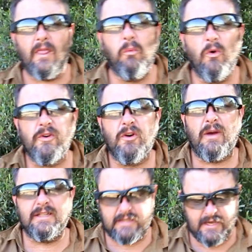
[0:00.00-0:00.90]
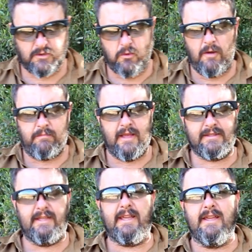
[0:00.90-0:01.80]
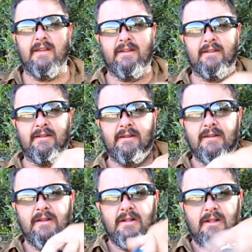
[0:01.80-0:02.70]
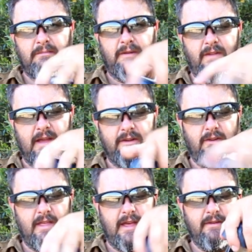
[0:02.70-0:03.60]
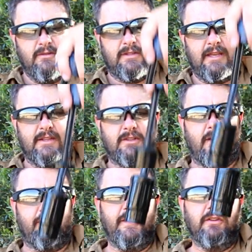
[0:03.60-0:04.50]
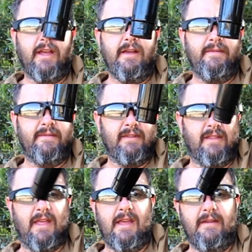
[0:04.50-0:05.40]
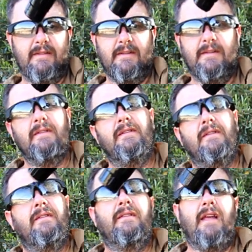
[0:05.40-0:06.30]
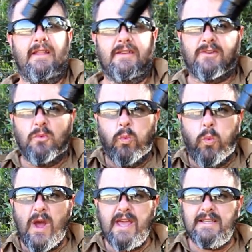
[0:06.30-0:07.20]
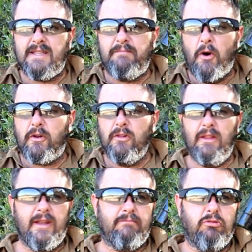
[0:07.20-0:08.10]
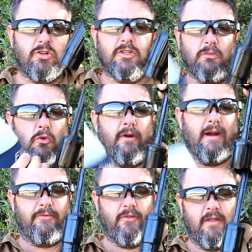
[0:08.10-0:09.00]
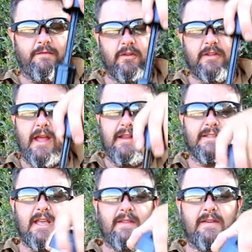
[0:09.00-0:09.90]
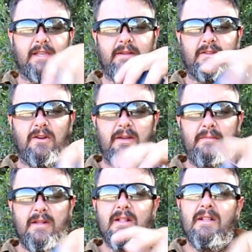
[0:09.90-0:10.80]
The water always tastes quite plasticky. If you undo that you'll see it's got a filter in there and you squeeze the bottle and it pushes the water up through the filter and you suck at the same time